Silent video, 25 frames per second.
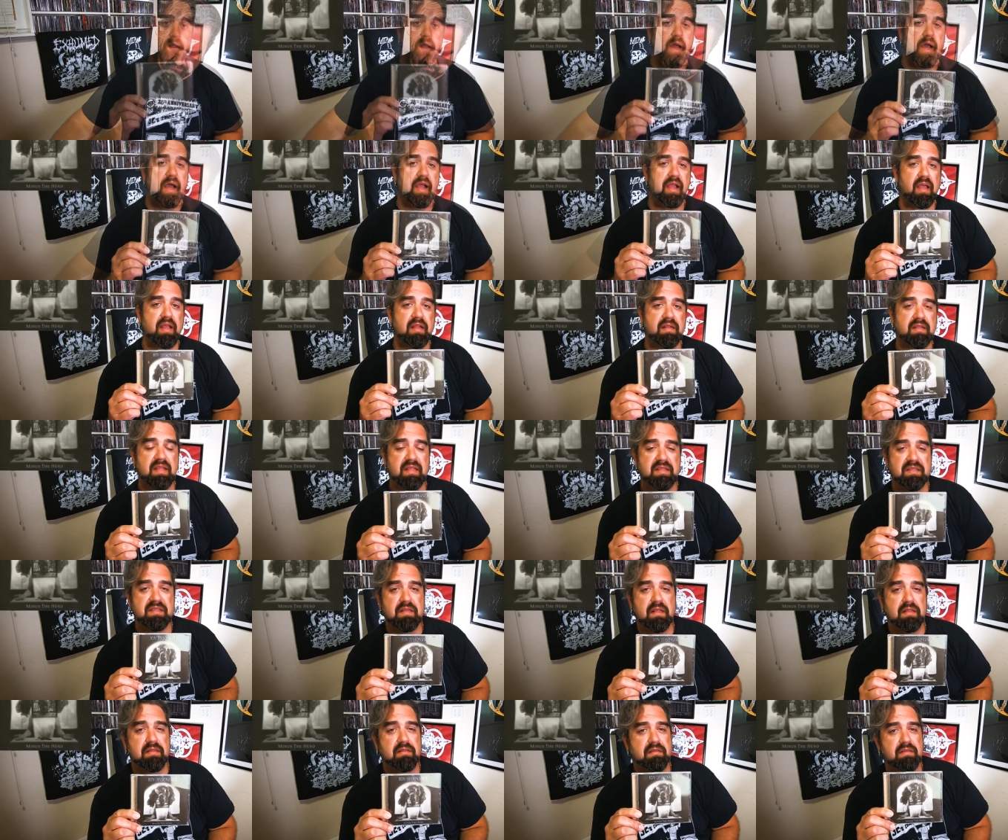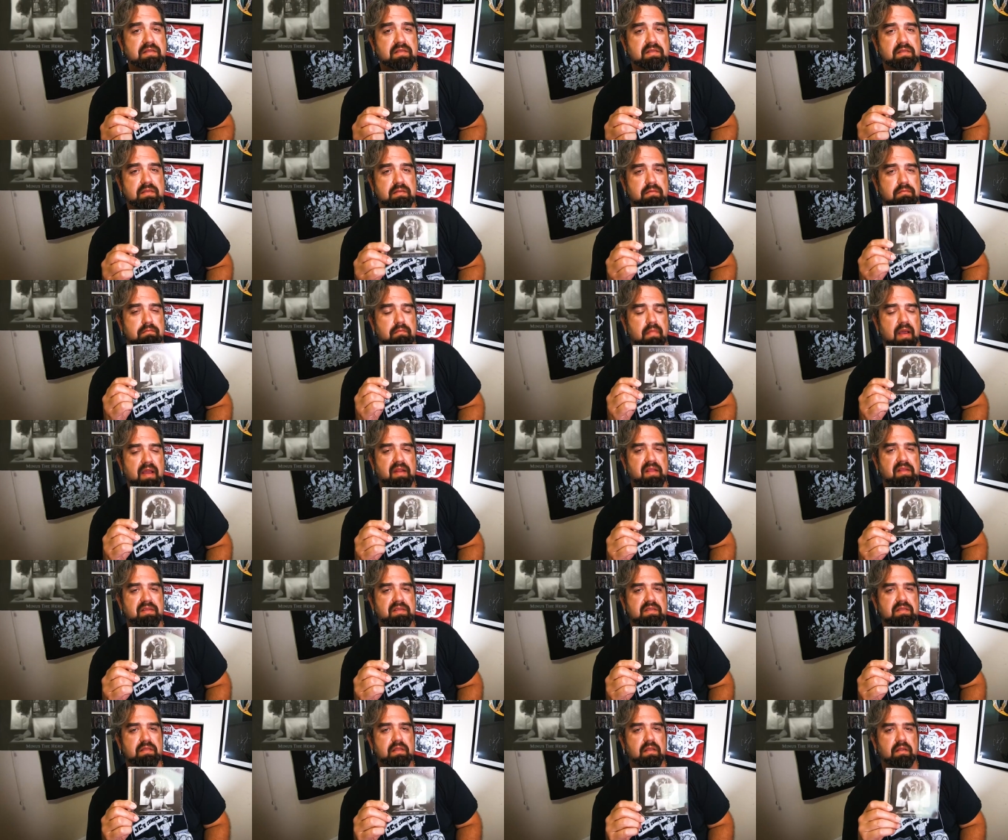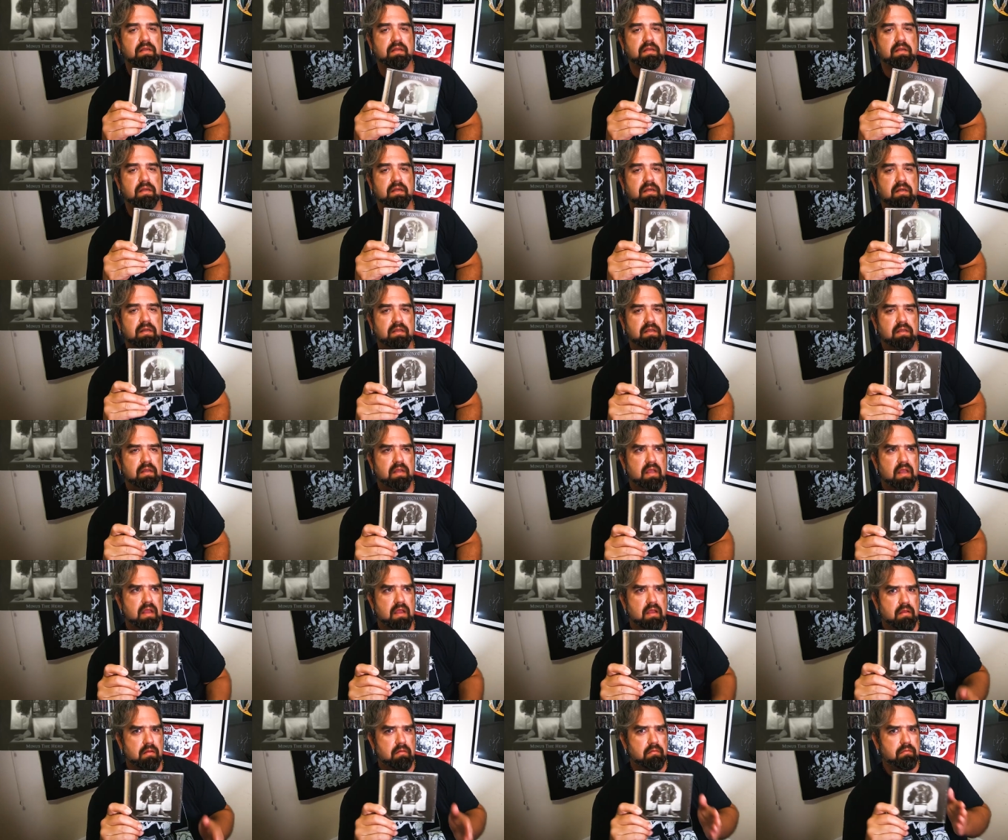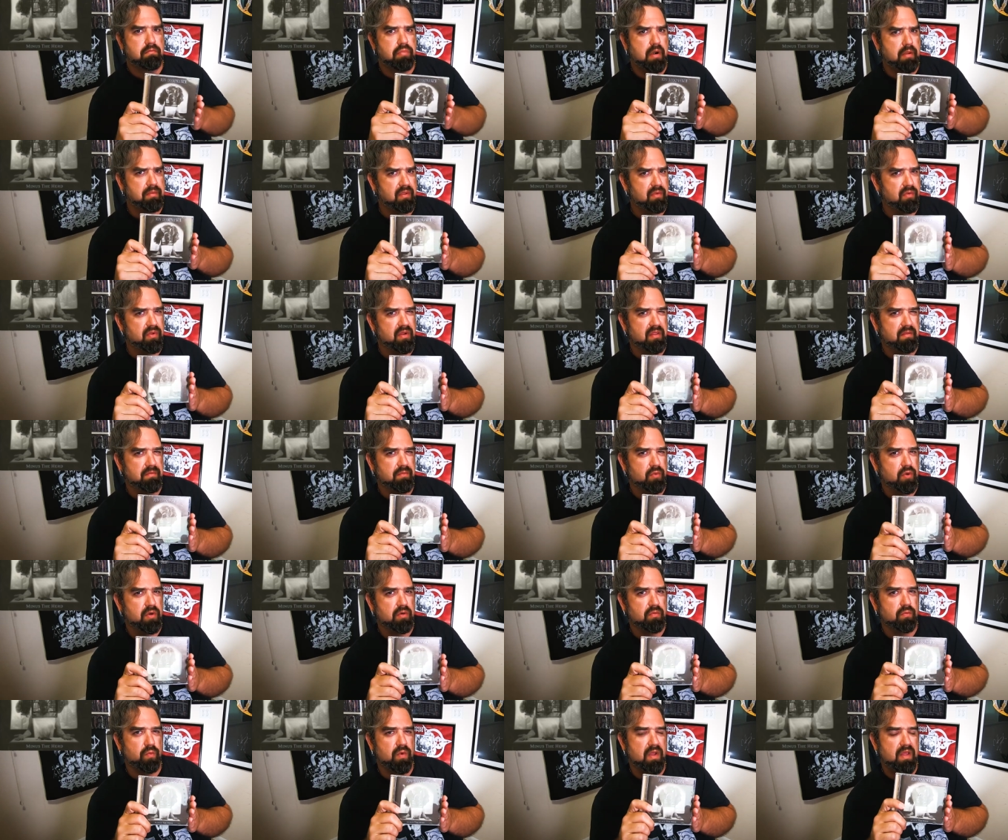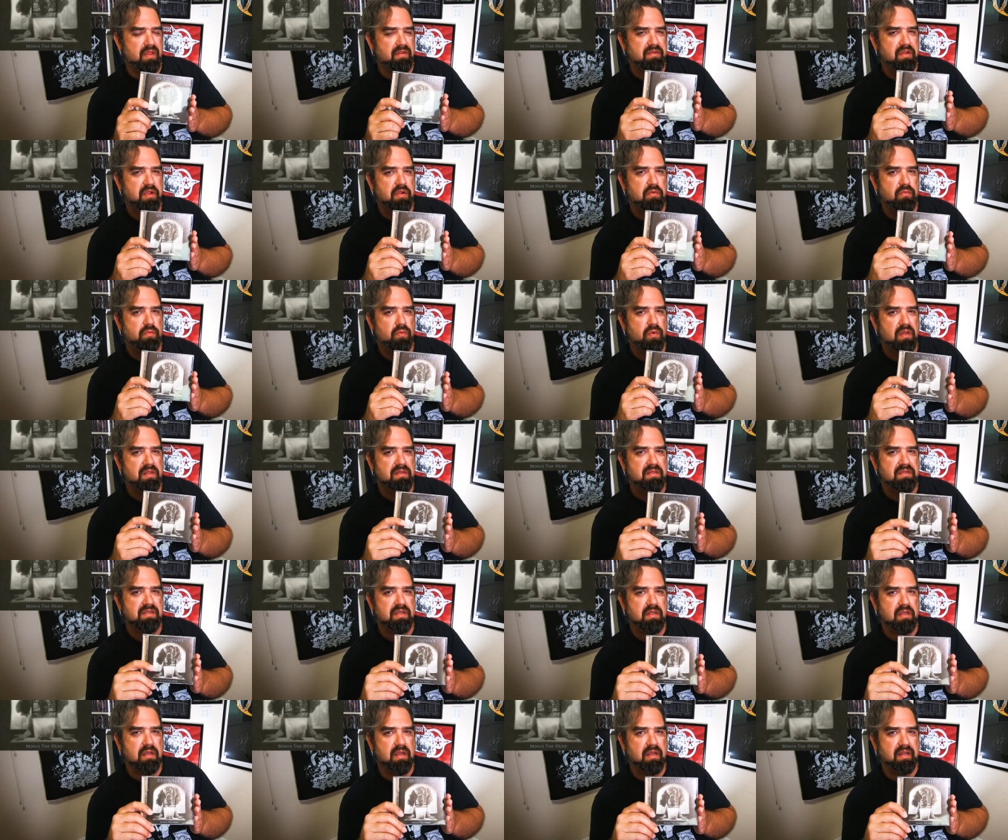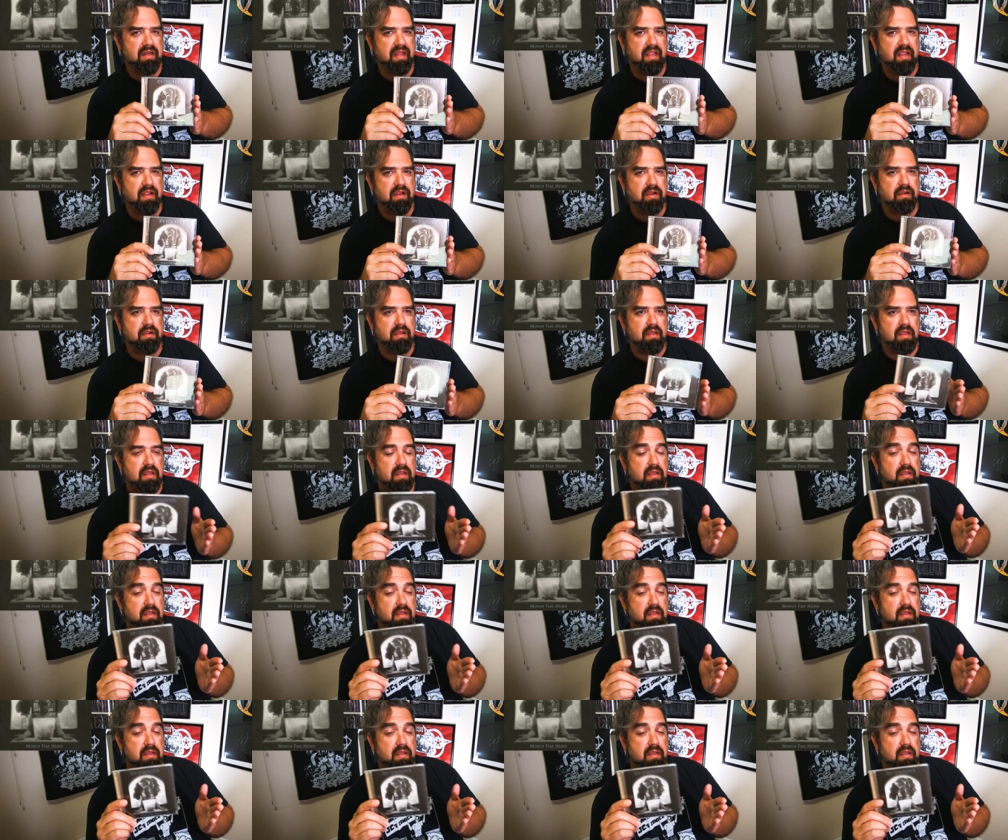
Ion Dissonance, Minus the Herd. Probably one of the more well-known ones on here.